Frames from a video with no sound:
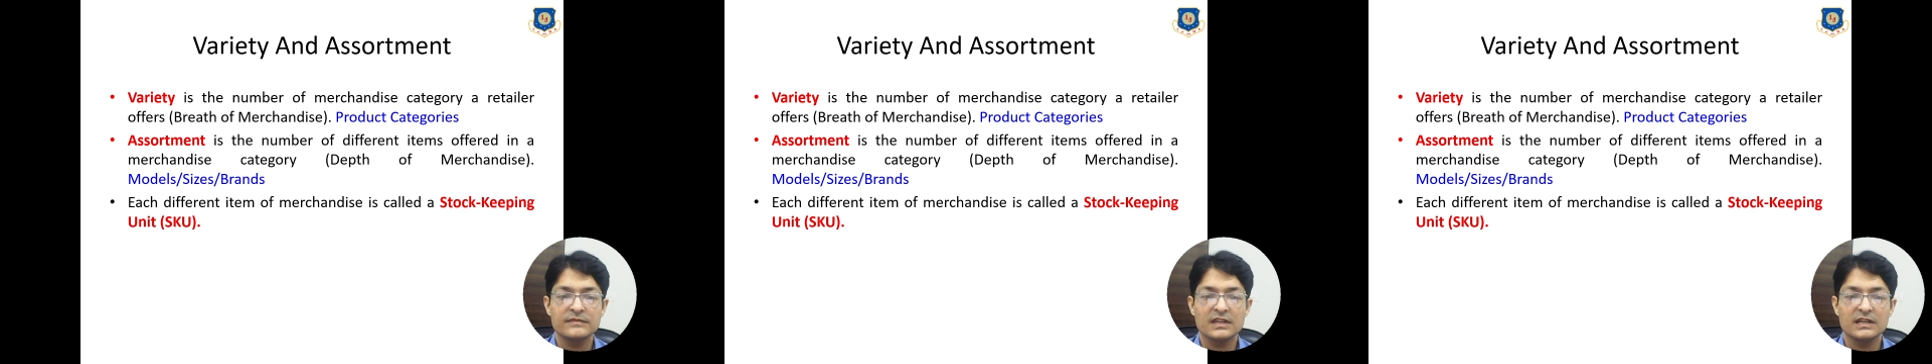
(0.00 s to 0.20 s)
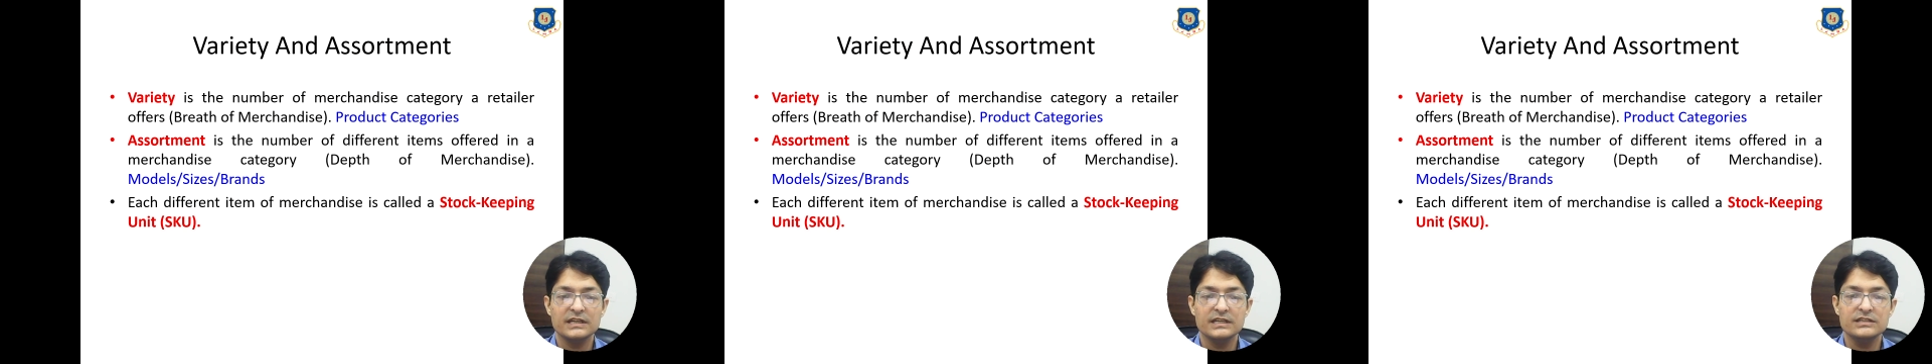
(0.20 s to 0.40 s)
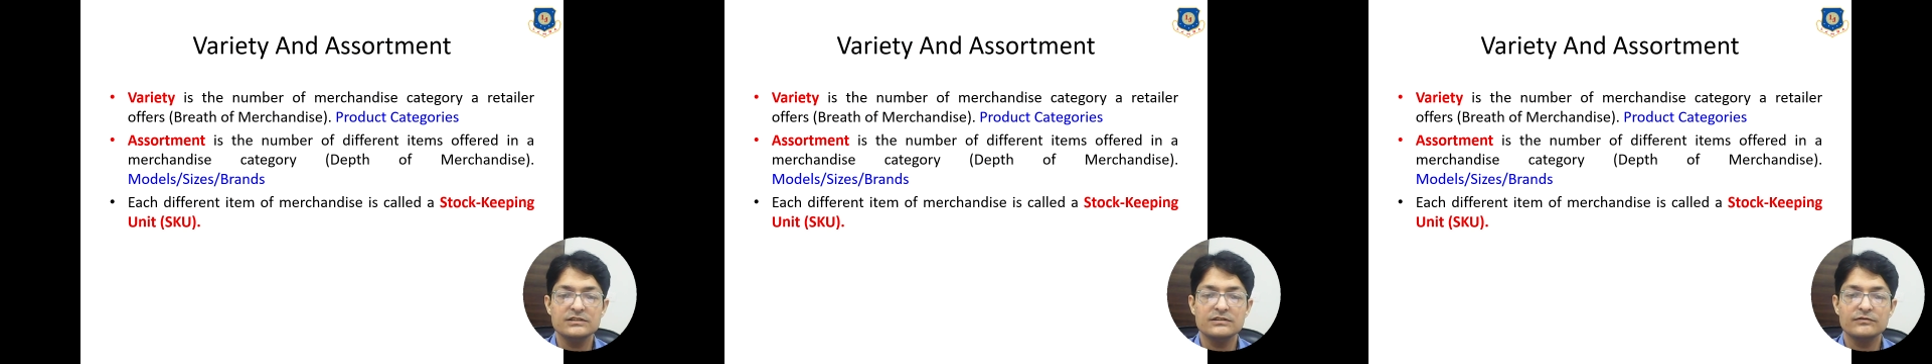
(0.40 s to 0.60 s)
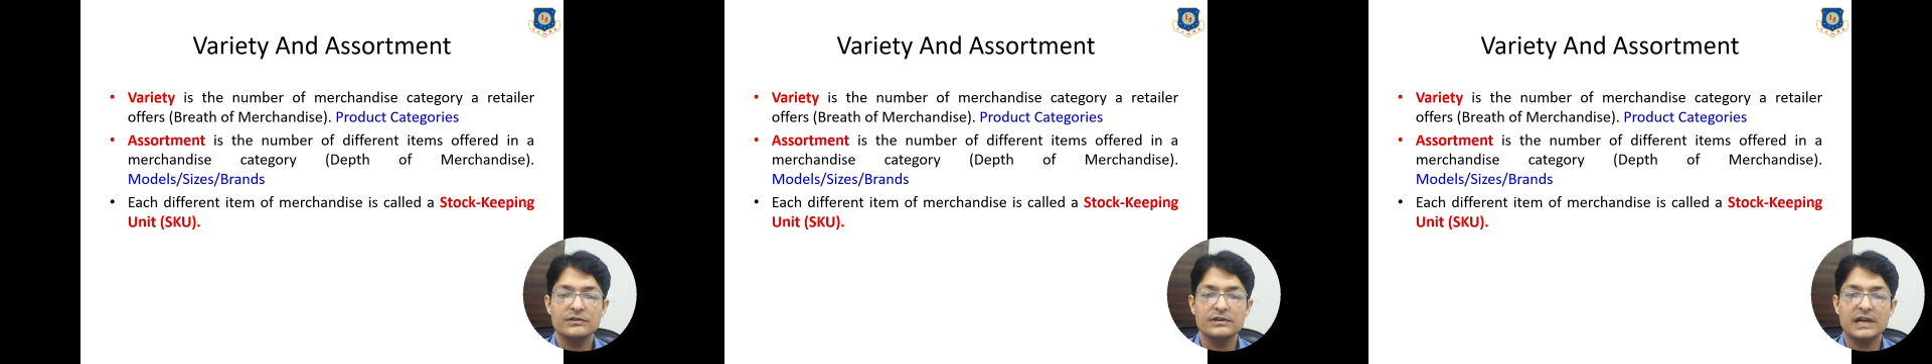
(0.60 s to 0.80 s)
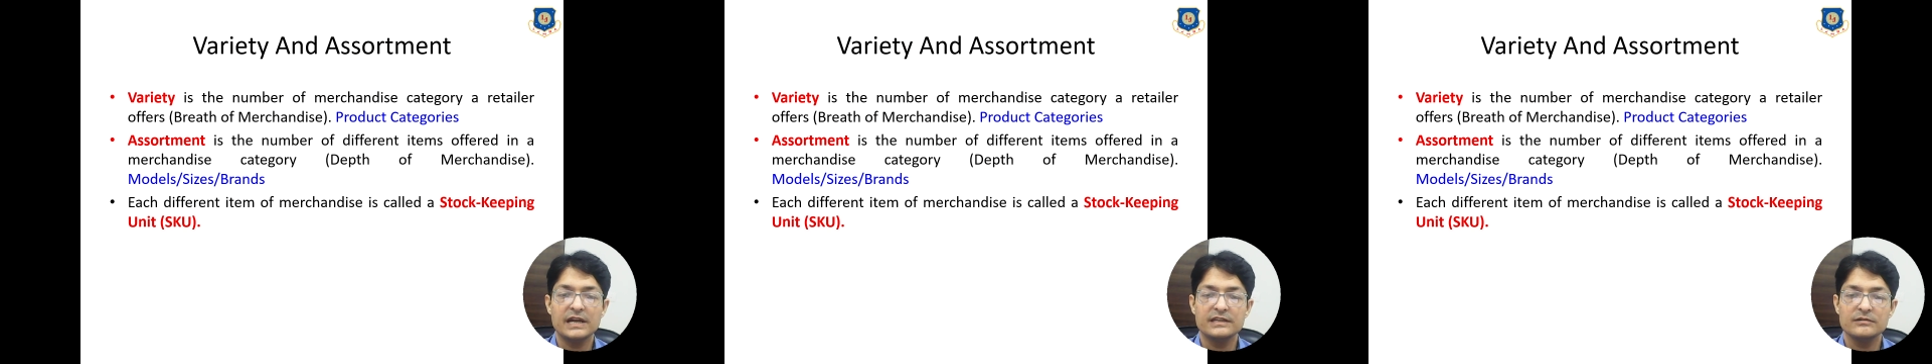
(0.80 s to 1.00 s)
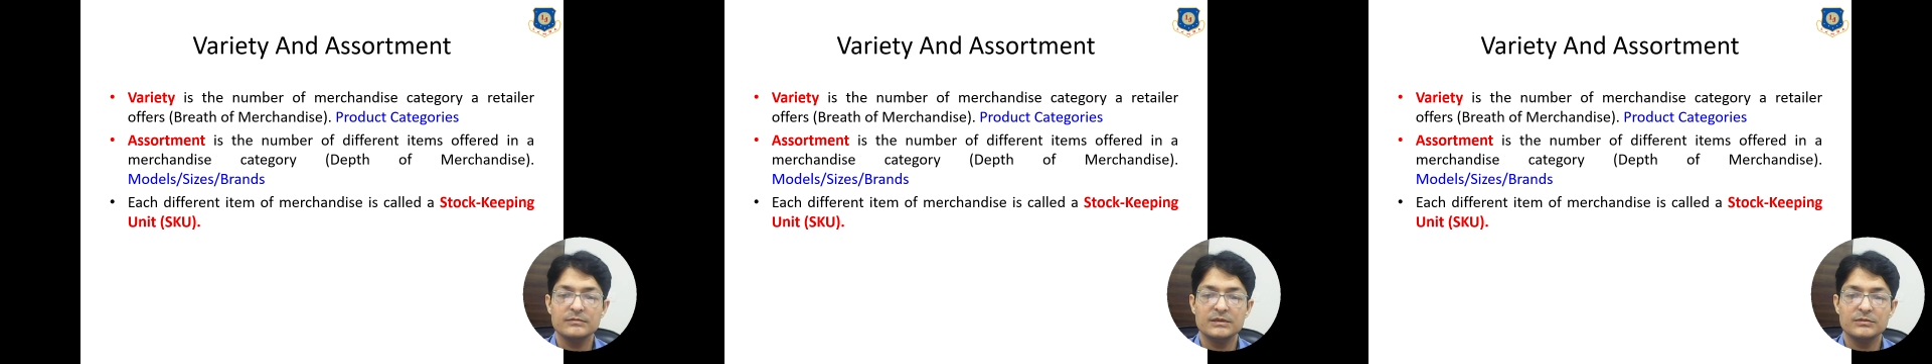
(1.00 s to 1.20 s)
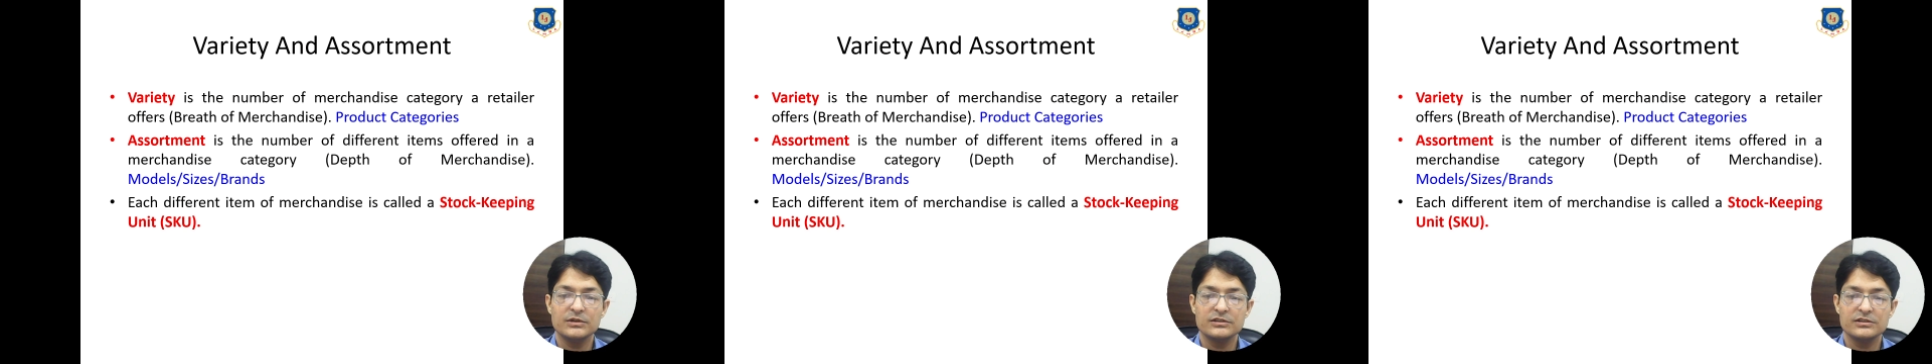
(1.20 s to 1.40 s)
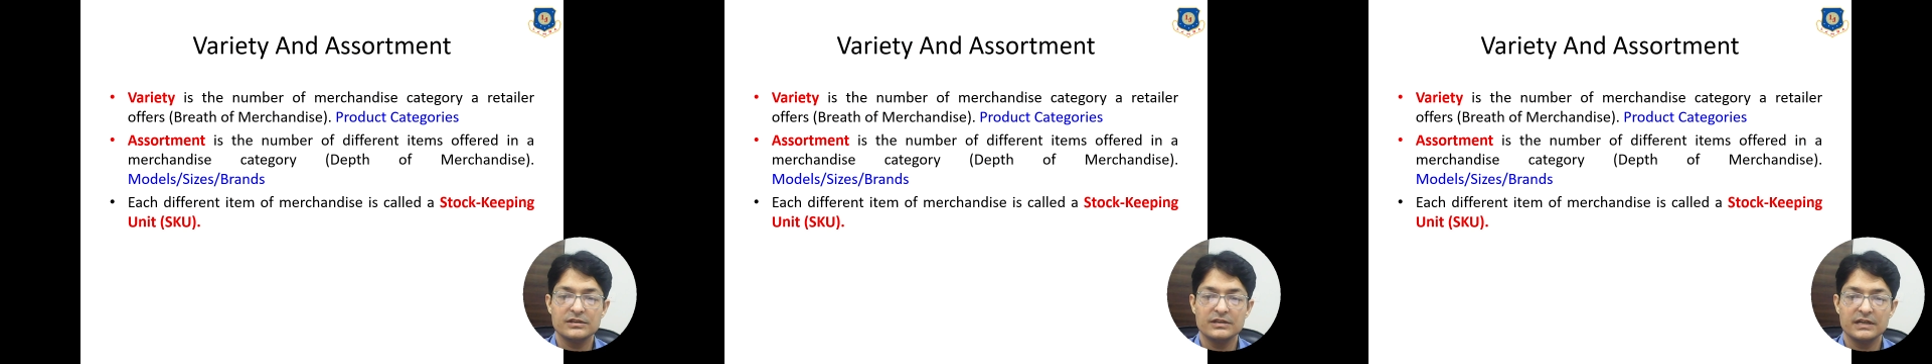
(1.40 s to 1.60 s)
Each different item in
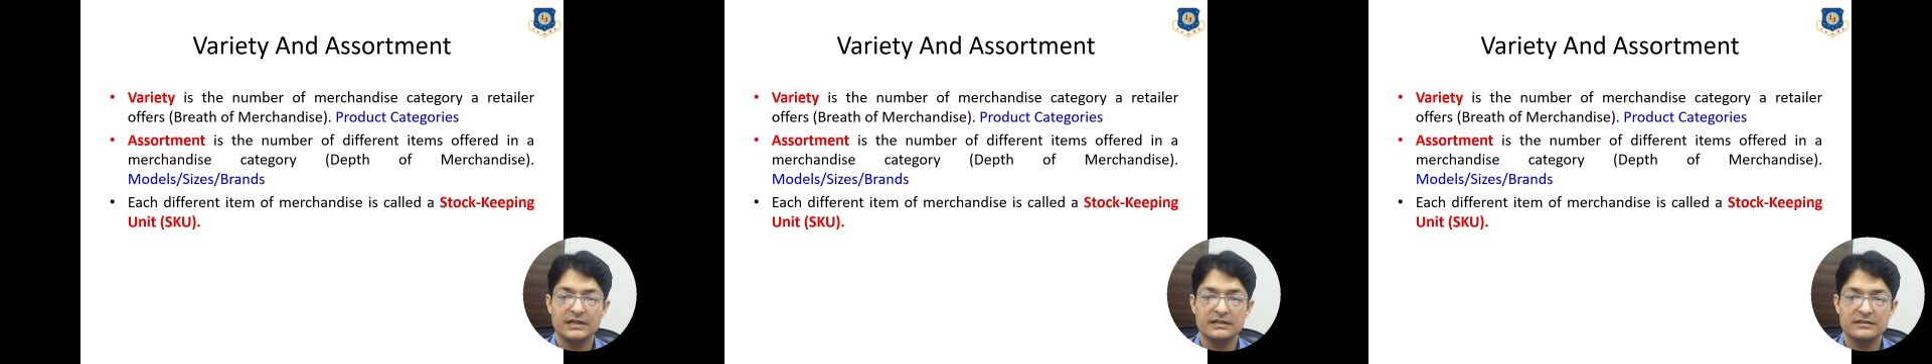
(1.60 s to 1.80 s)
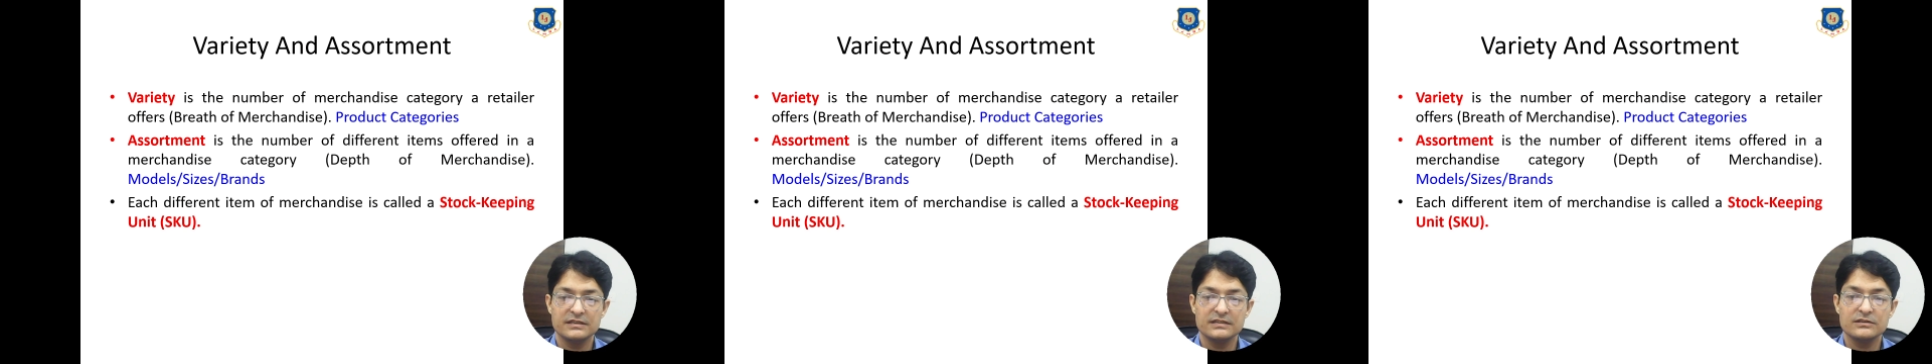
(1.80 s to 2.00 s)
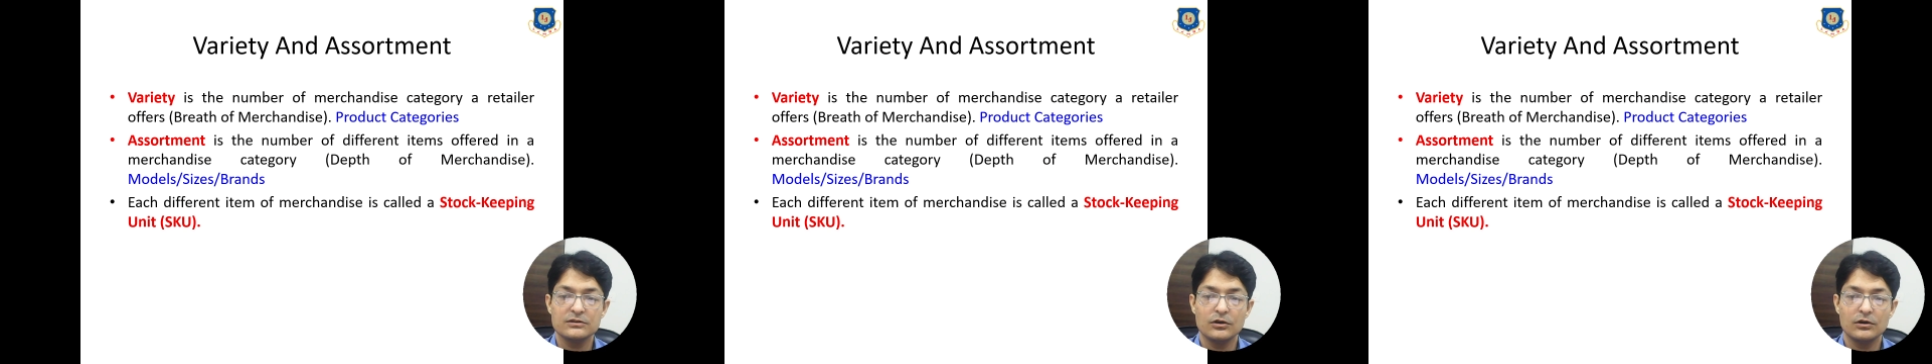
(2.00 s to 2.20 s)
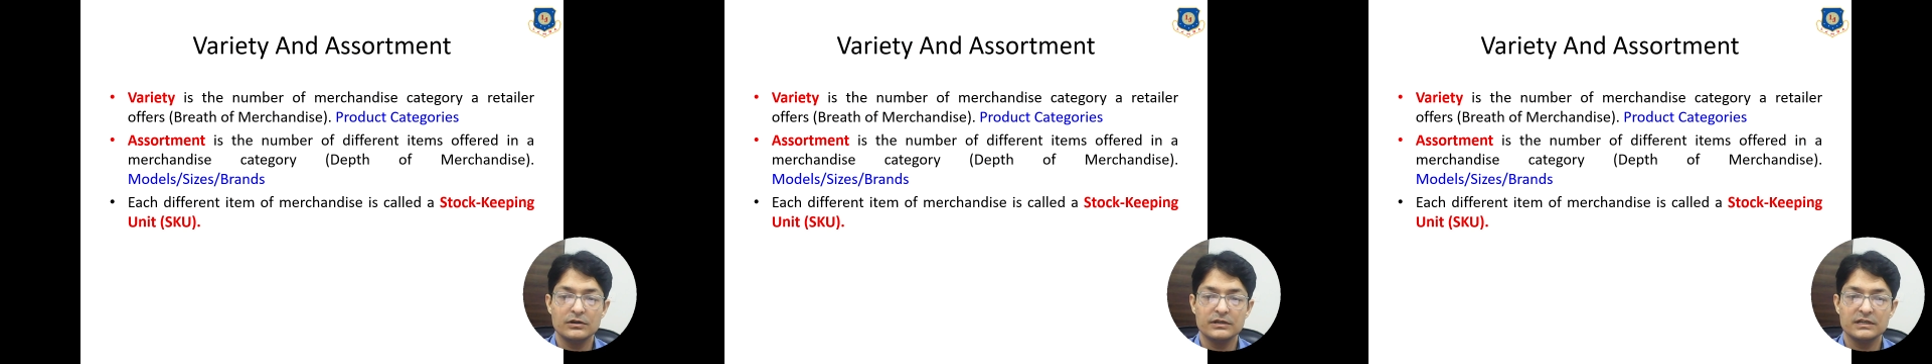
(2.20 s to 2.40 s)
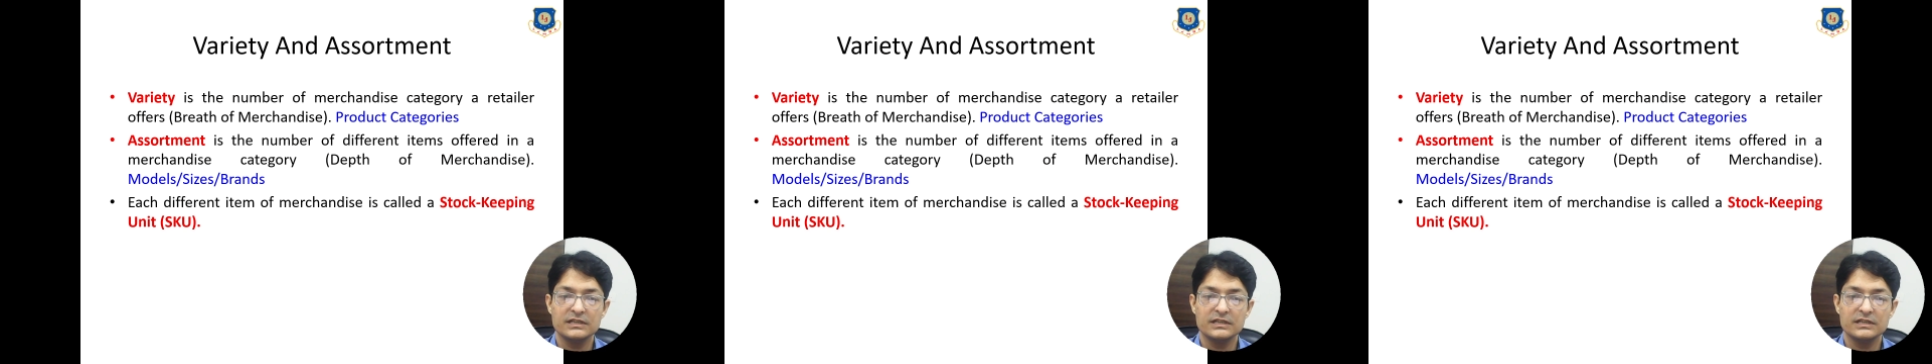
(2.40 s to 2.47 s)
merchandise is called